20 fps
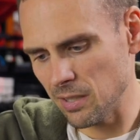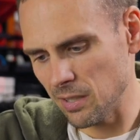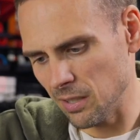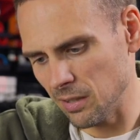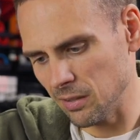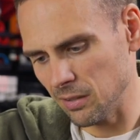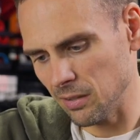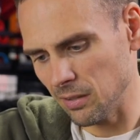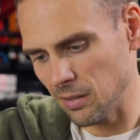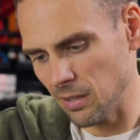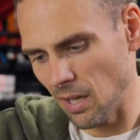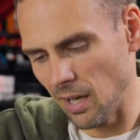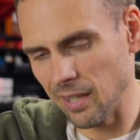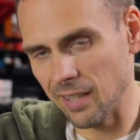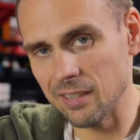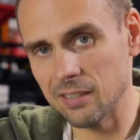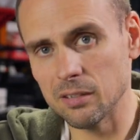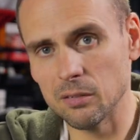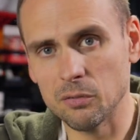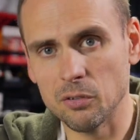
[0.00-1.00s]
And I
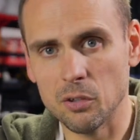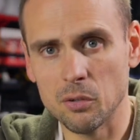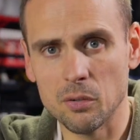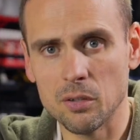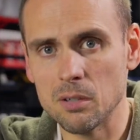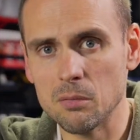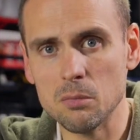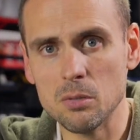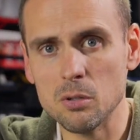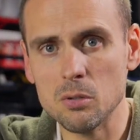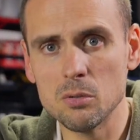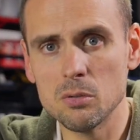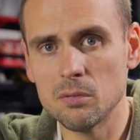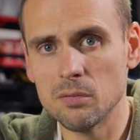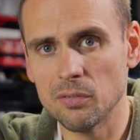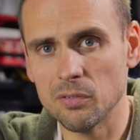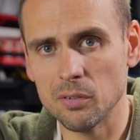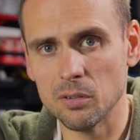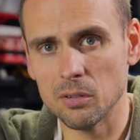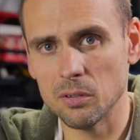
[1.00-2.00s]
guess if you're in a mood
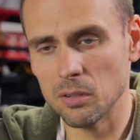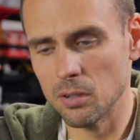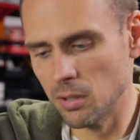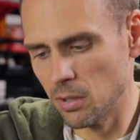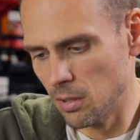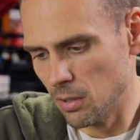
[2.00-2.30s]
for